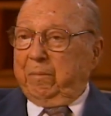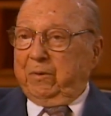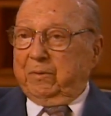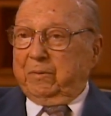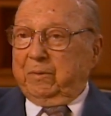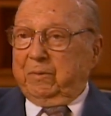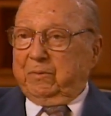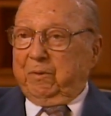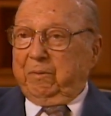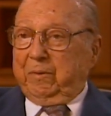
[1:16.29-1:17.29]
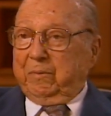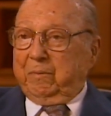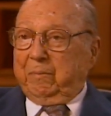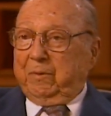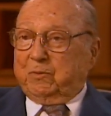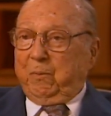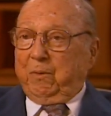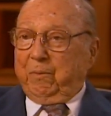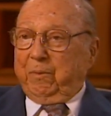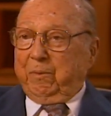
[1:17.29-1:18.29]
It's a, certainly
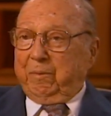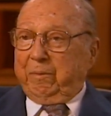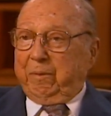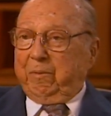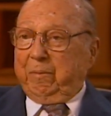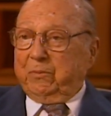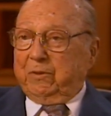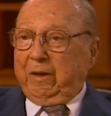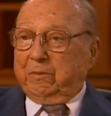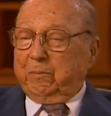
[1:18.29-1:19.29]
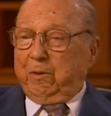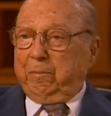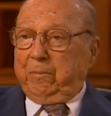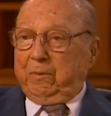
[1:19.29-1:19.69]
smaller than ordinary rooms, and that was where,